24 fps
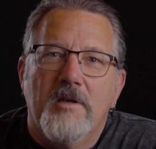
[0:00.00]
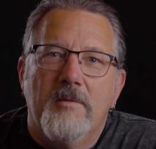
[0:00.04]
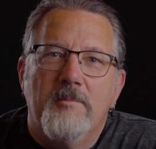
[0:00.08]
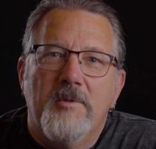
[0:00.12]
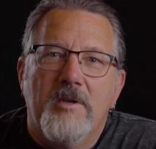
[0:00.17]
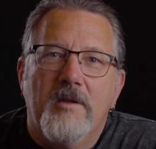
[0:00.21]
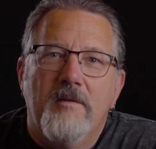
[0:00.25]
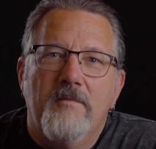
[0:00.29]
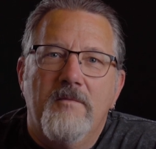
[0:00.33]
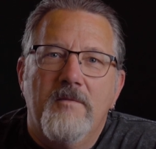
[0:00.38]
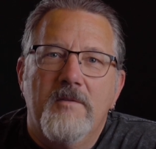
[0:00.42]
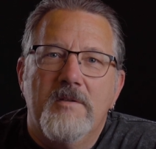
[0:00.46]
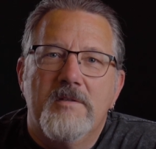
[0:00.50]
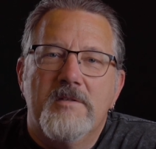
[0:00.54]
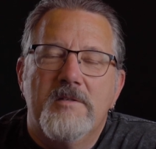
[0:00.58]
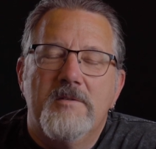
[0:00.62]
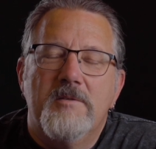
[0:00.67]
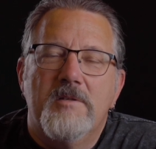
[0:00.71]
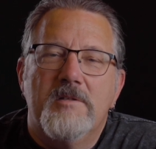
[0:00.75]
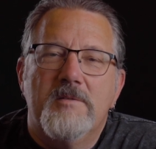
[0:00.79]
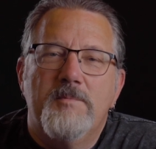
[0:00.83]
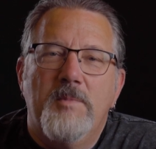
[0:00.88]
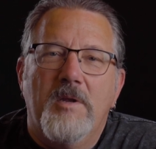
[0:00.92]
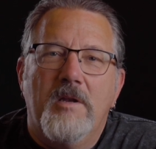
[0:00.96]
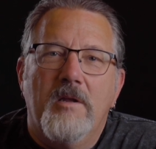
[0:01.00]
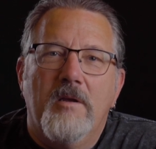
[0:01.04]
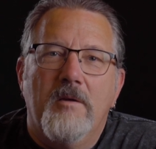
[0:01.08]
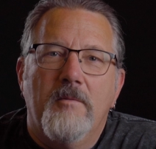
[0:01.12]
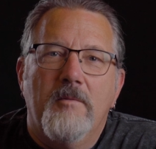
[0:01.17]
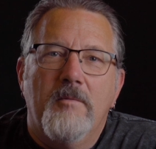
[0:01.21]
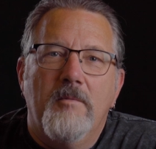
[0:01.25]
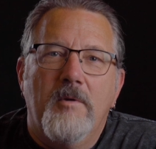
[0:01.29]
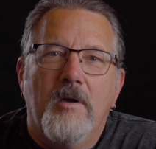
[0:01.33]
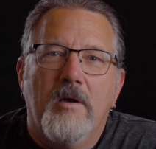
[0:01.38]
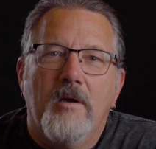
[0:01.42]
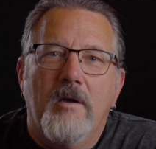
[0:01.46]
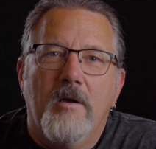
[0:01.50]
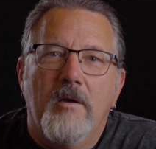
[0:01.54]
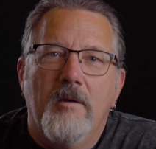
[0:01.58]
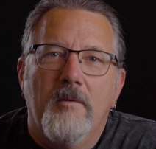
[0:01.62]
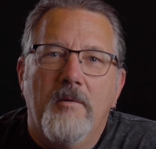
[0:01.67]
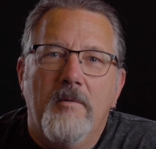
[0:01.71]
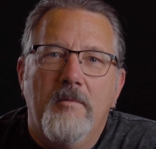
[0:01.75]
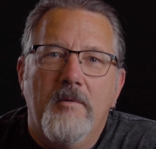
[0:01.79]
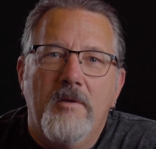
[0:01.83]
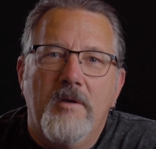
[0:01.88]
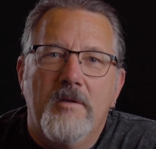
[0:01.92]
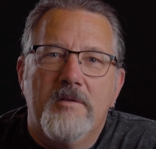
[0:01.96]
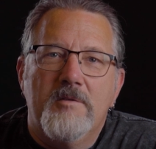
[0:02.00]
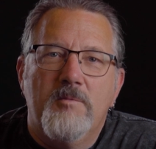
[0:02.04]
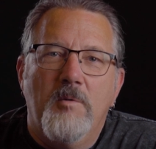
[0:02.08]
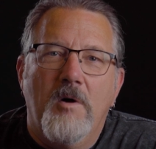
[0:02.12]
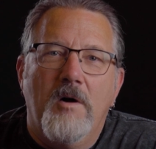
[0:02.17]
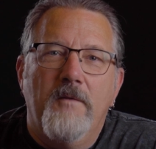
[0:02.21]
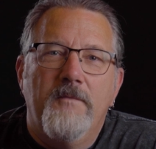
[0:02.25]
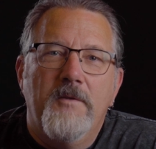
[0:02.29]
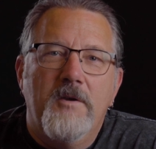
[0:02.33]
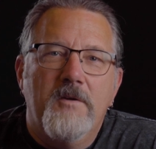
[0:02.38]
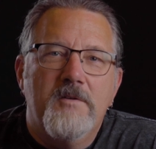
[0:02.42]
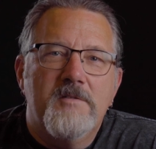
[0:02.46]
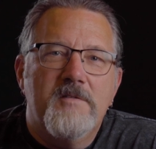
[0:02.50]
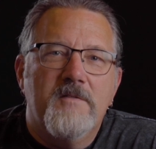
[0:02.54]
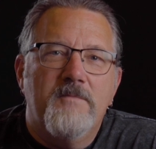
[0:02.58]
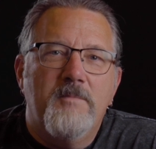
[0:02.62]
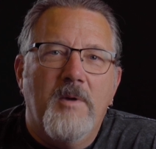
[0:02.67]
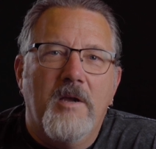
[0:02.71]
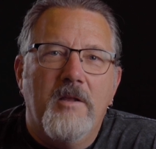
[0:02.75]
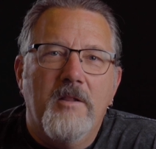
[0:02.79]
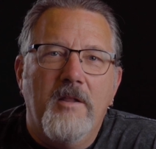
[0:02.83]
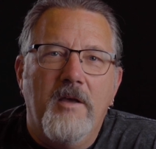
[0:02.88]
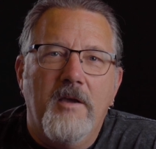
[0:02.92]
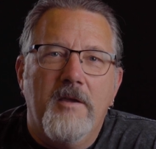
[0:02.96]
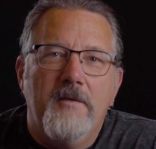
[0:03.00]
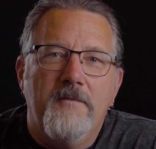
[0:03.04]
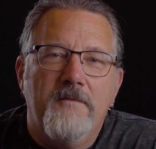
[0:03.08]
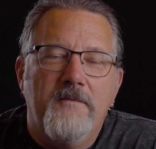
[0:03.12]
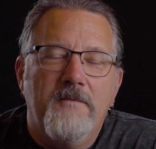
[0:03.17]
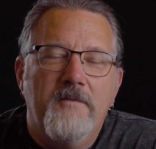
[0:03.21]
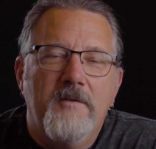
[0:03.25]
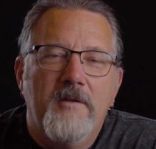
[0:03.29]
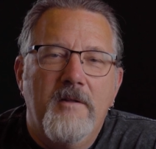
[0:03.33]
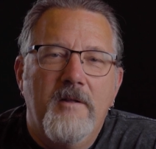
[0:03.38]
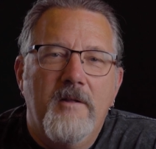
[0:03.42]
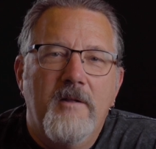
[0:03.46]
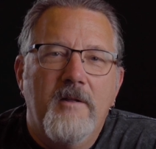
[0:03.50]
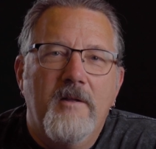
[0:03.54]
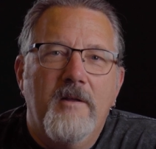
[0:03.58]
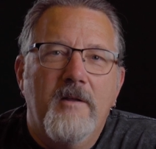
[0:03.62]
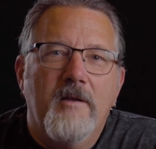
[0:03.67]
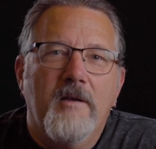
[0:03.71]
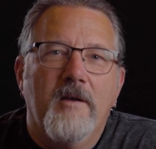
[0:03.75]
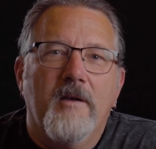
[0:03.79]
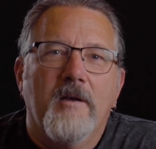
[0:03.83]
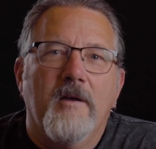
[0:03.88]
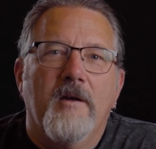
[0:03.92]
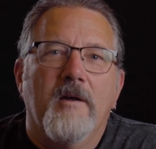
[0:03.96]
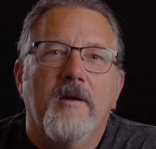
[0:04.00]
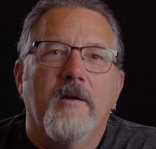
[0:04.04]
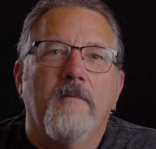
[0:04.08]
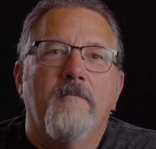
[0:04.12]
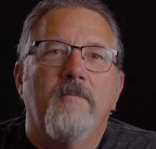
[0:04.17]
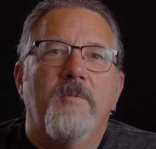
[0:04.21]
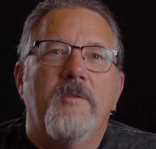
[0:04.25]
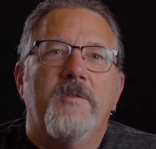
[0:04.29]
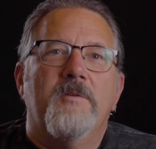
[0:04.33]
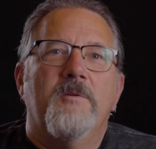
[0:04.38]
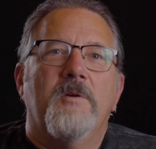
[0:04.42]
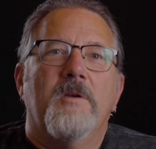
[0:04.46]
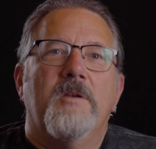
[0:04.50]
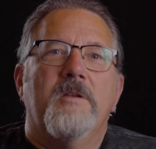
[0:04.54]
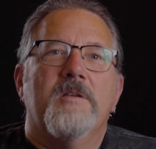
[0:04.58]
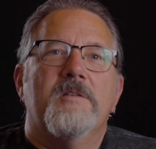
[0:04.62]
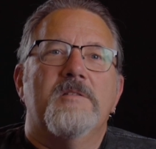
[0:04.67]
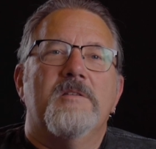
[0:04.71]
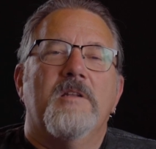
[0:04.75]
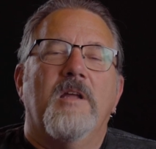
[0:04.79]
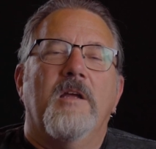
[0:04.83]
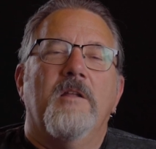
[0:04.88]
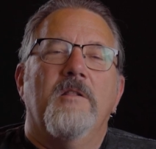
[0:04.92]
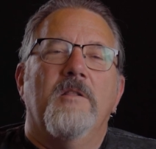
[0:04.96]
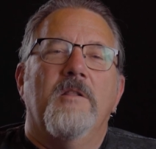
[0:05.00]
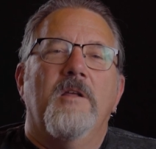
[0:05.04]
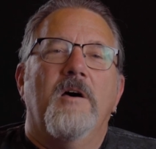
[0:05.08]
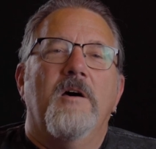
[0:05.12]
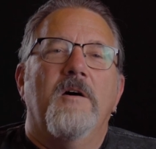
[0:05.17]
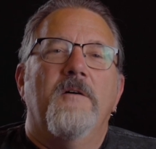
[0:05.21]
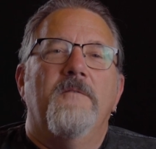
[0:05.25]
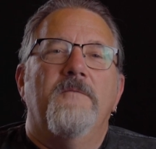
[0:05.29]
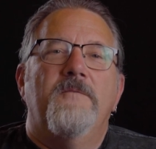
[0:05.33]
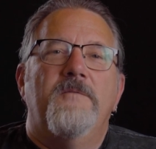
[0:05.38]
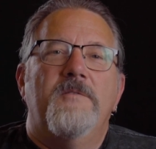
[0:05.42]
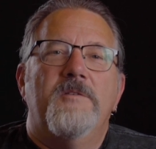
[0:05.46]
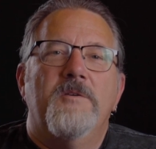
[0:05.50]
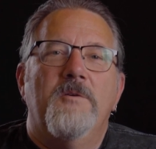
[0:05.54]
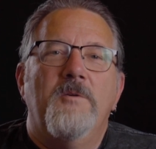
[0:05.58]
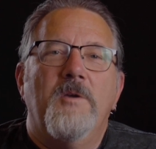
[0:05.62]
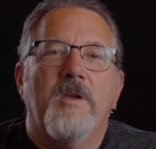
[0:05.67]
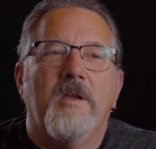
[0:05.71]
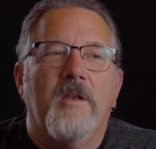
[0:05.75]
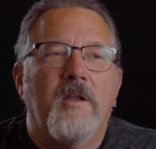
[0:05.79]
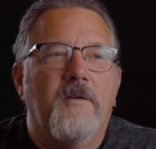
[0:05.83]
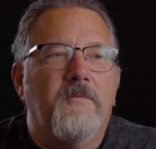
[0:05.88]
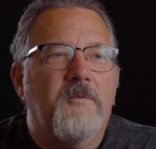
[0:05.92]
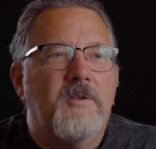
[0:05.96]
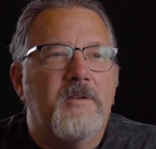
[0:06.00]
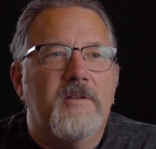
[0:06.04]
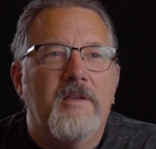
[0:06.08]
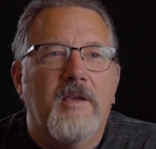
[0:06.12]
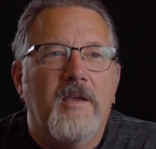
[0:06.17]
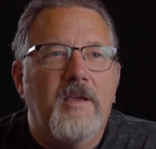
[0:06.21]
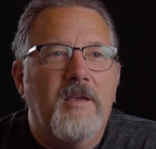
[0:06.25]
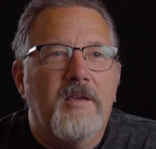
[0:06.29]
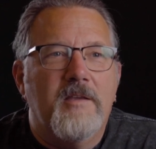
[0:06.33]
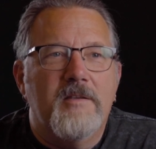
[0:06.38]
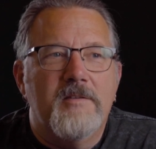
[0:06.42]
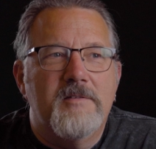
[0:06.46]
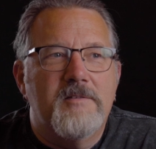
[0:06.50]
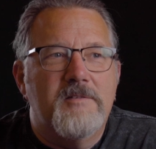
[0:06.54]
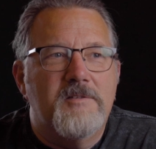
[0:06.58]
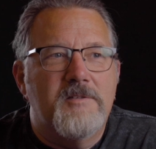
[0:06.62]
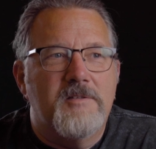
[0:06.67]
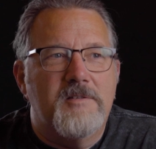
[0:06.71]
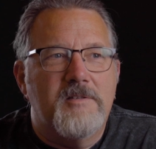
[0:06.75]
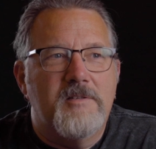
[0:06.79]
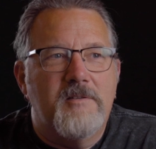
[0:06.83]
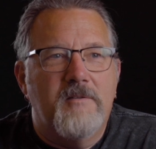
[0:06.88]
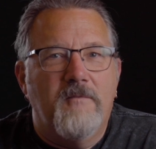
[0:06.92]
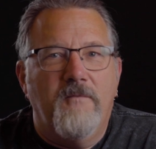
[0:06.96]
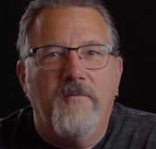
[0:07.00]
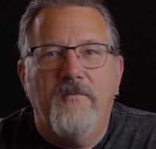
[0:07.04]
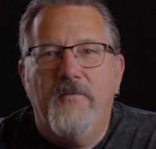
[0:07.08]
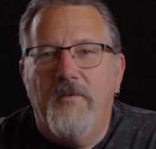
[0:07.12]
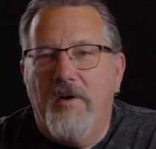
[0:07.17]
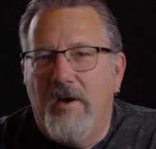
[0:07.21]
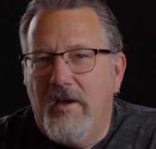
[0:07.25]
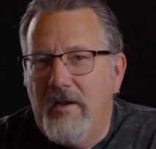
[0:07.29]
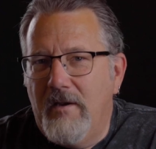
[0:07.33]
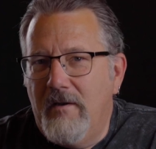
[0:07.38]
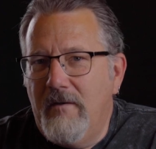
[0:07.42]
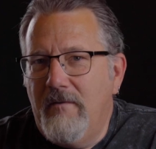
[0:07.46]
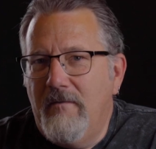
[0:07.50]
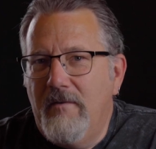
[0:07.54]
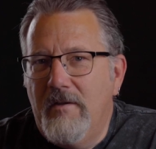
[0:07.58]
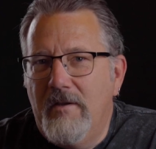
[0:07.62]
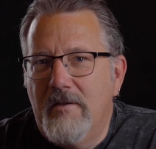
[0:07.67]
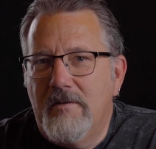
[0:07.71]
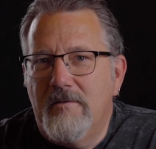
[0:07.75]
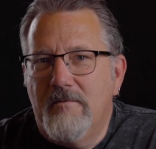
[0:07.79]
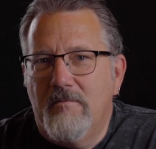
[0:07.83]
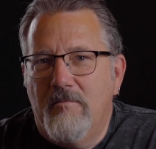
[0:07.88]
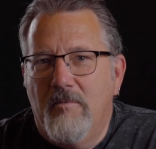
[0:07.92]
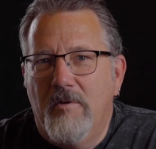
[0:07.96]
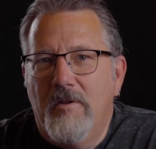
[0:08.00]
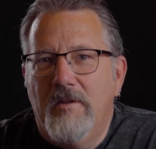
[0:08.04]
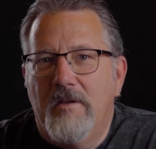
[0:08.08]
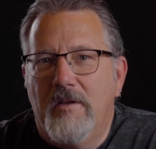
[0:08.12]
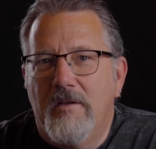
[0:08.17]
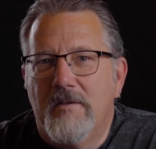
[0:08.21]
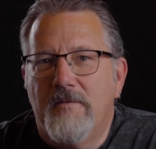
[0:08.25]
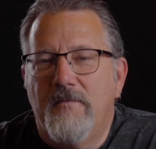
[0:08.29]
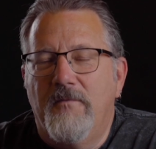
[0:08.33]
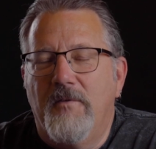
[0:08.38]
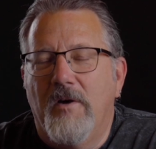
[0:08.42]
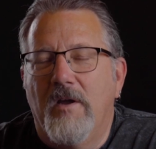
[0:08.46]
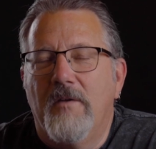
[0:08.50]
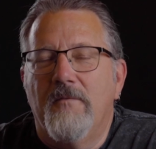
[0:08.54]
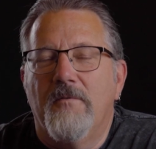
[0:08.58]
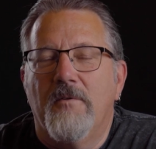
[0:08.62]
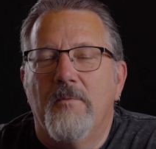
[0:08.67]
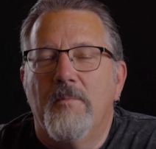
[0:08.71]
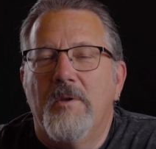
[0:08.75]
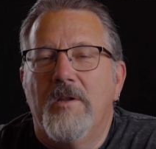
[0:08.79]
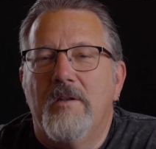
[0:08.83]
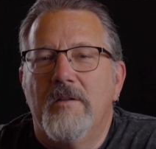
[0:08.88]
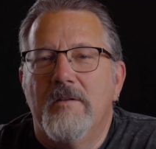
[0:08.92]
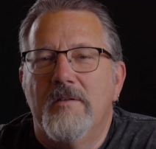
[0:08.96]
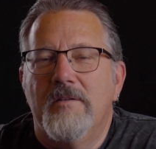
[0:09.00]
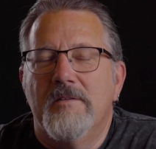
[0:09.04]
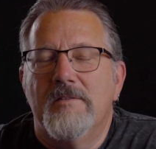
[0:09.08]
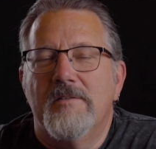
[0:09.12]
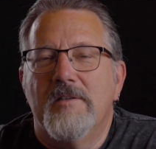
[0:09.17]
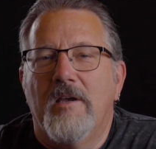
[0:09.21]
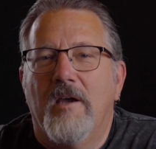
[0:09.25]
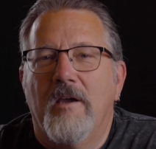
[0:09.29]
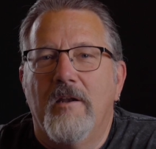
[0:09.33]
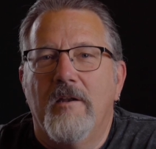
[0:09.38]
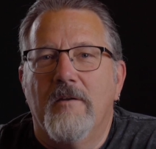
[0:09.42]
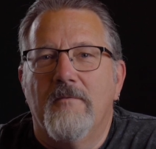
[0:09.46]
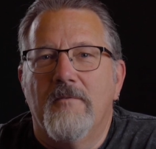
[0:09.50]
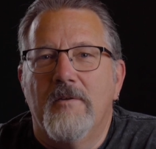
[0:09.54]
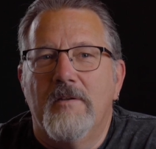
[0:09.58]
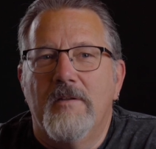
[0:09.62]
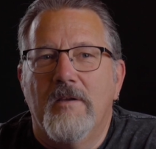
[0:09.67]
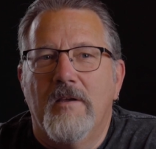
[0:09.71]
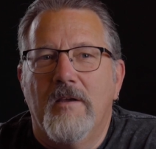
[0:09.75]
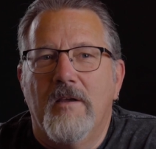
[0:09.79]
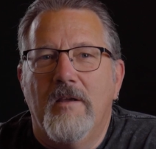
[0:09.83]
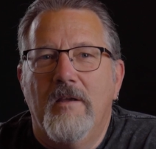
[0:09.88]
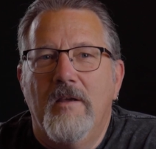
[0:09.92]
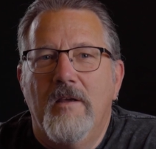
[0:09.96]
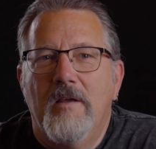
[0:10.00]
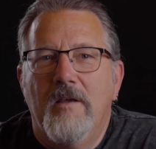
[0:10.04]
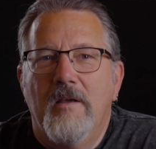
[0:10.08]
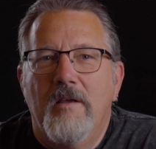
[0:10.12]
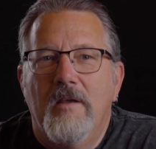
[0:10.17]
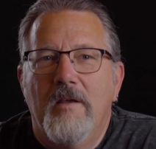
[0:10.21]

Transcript: I mean, it's been a 12 years of my life doing this, and I love doing it. Every day is just fun. It really is fun for me to design every day.